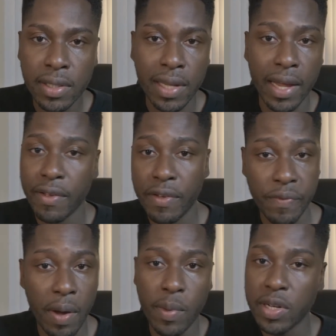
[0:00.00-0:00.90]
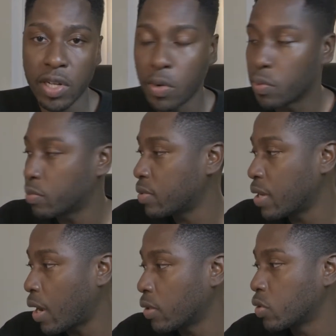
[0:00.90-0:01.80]
Like if I wanted to go
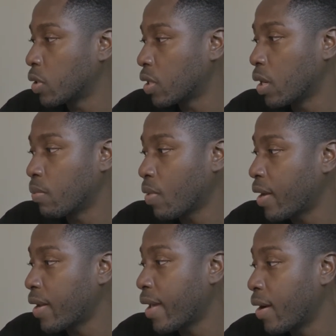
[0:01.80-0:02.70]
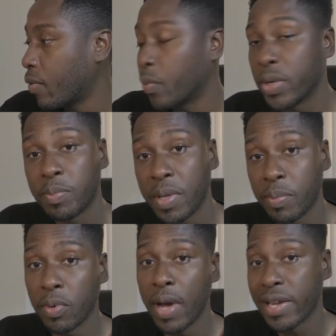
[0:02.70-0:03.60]
out to a club right now, which
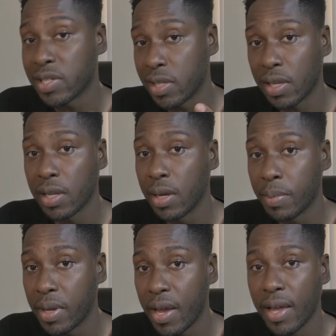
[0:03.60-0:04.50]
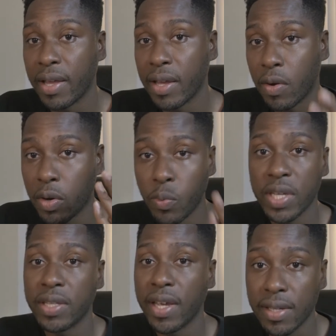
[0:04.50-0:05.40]
people actually club in LA on the
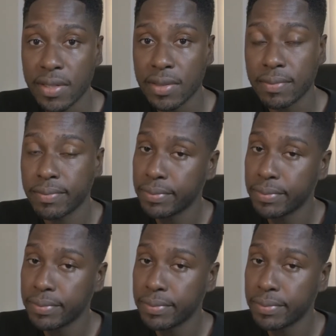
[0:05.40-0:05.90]
weekdays.